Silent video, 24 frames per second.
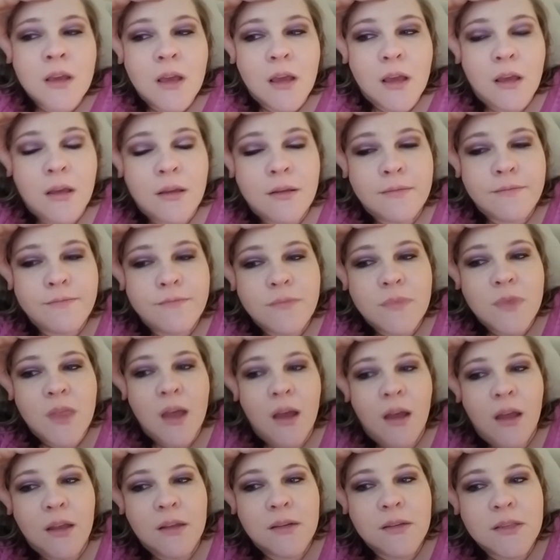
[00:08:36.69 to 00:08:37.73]
um,
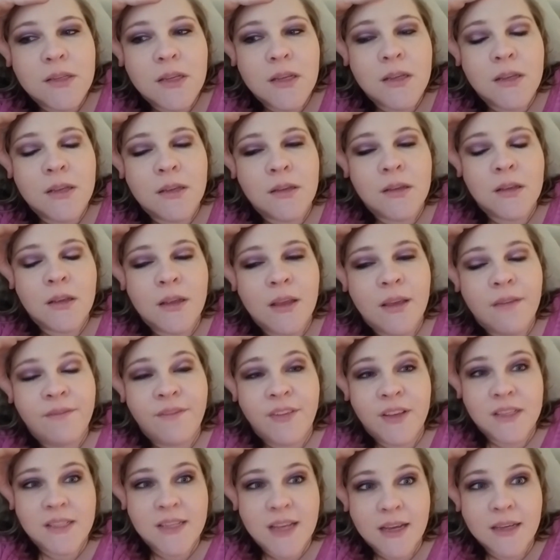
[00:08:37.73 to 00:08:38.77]
that
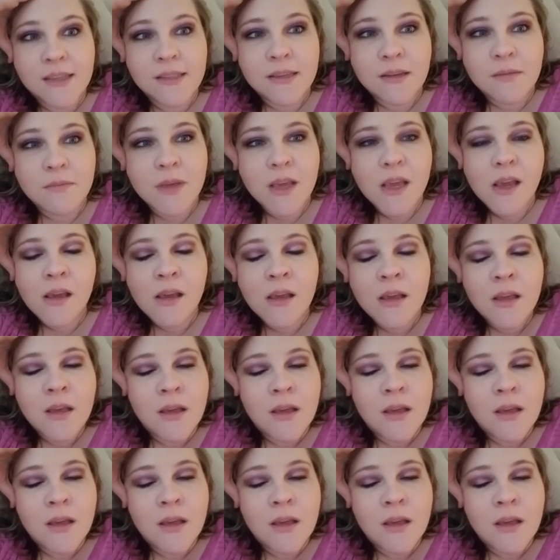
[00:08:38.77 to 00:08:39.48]
Infant Tech sent me.